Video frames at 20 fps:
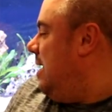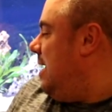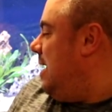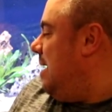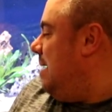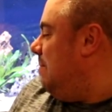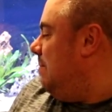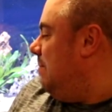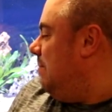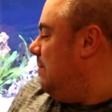
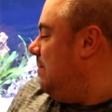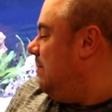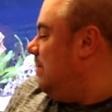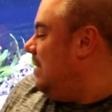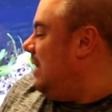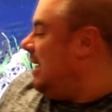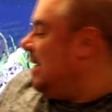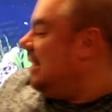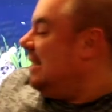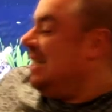
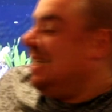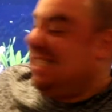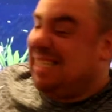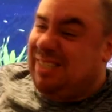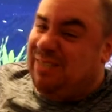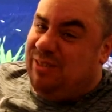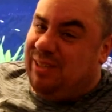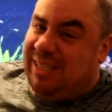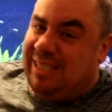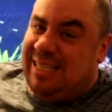Like I say, I
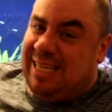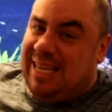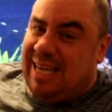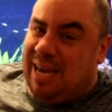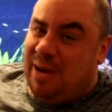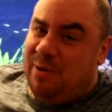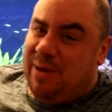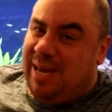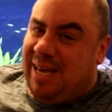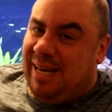didn't really take
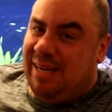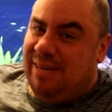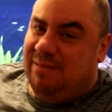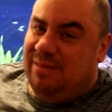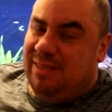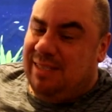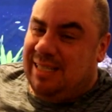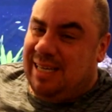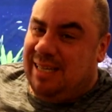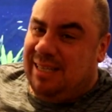out any of
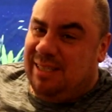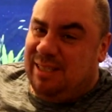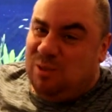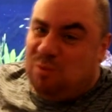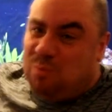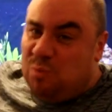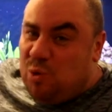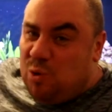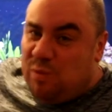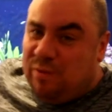the sand,
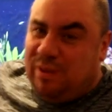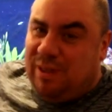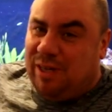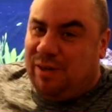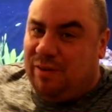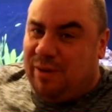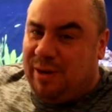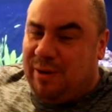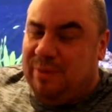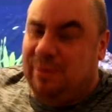just moved it
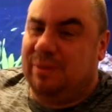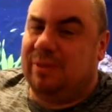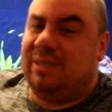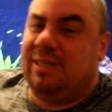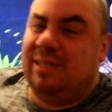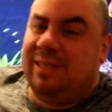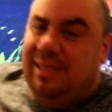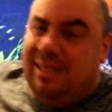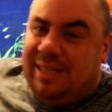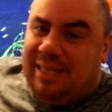
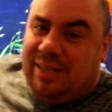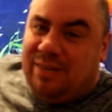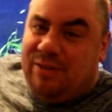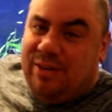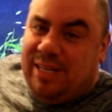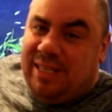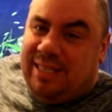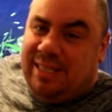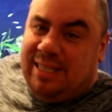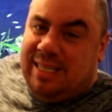around and then
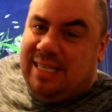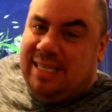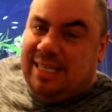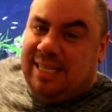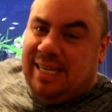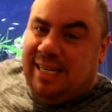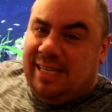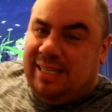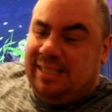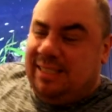created these
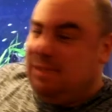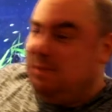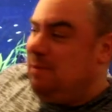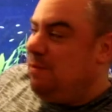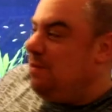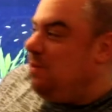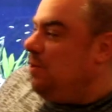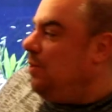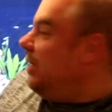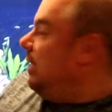areas that
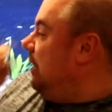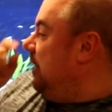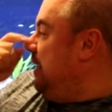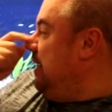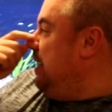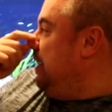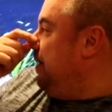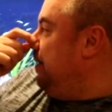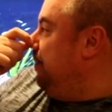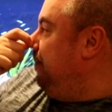we've got in
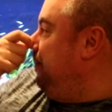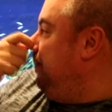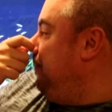here.